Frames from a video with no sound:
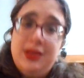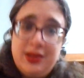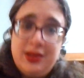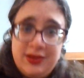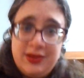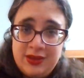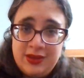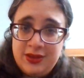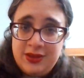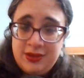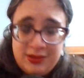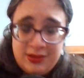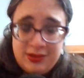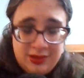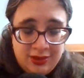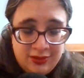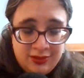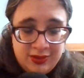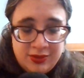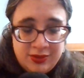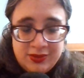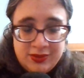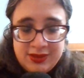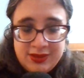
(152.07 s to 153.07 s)
That you know,
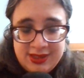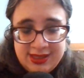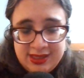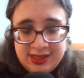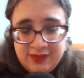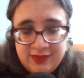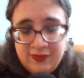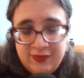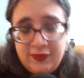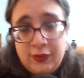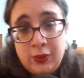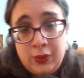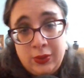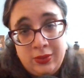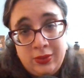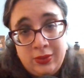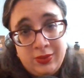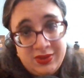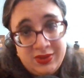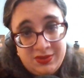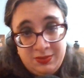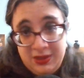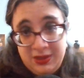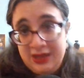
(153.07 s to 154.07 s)
the food
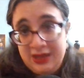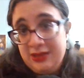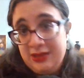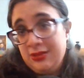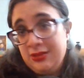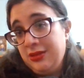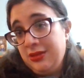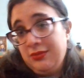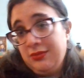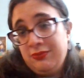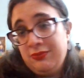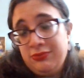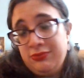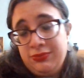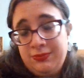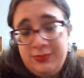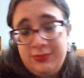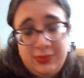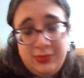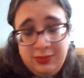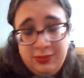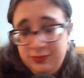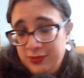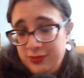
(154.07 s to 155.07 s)
was plentiful,
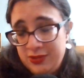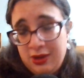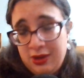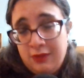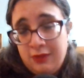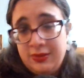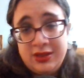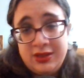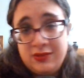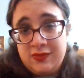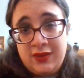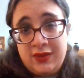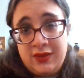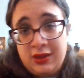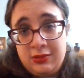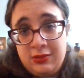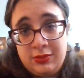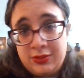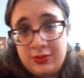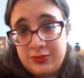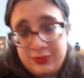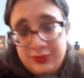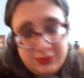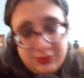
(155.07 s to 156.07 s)
was always
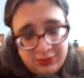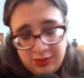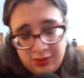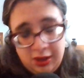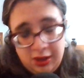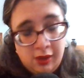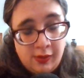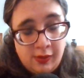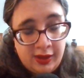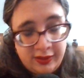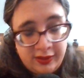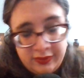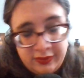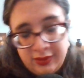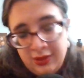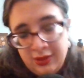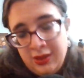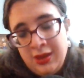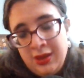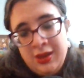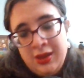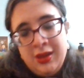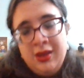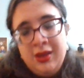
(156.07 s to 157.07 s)
available, always.
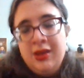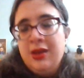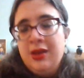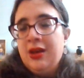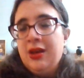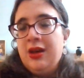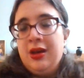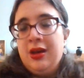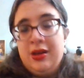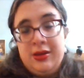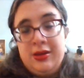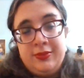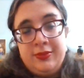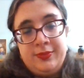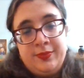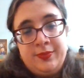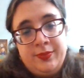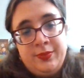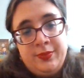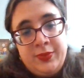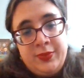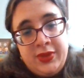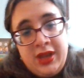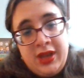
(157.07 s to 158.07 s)
Um,
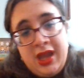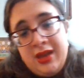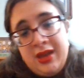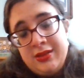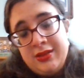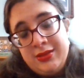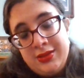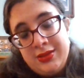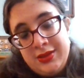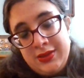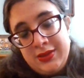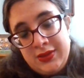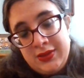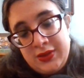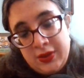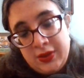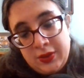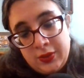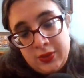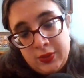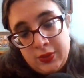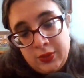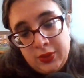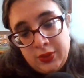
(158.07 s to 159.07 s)
but yeah,
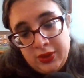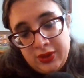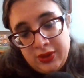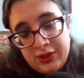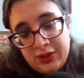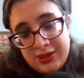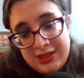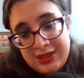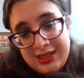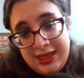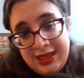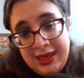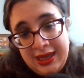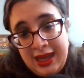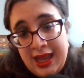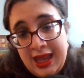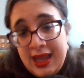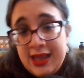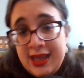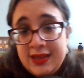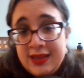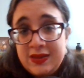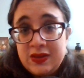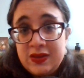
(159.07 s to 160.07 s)
so
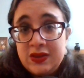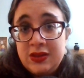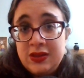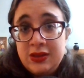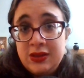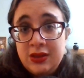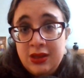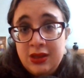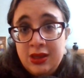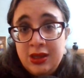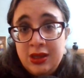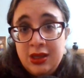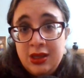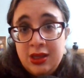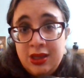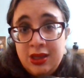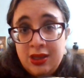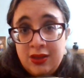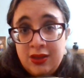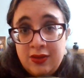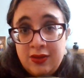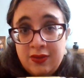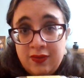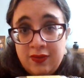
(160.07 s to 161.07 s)
today's
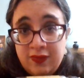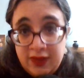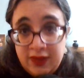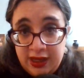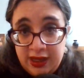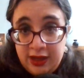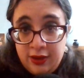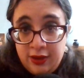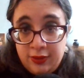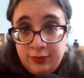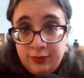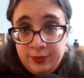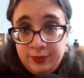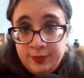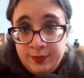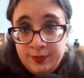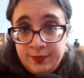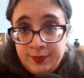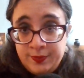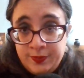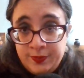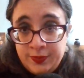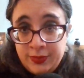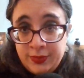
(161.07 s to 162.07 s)
video
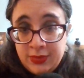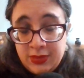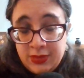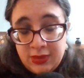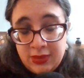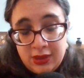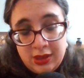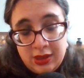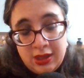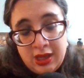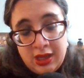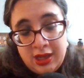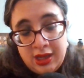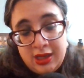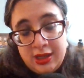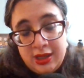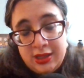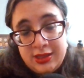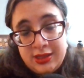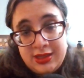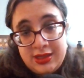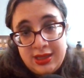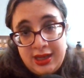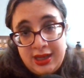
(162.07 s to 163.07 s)

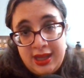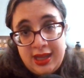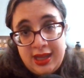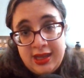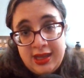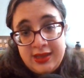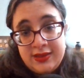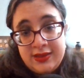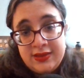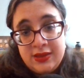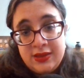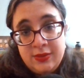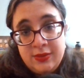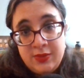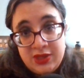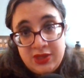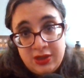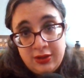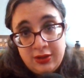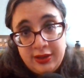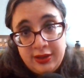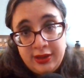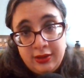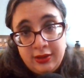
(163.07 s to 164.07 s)
and today's
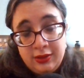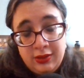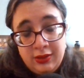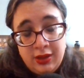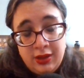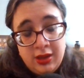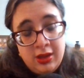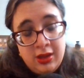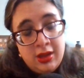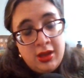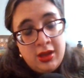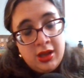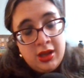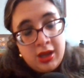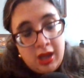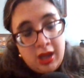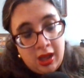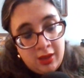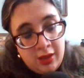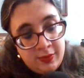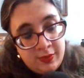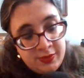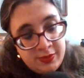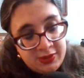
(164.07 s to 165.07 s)
material
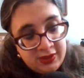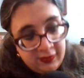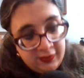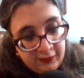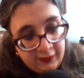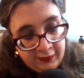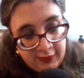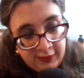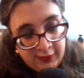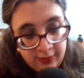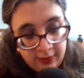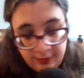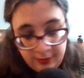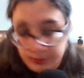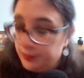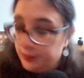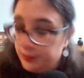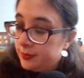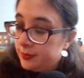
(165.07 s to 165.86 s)
comes from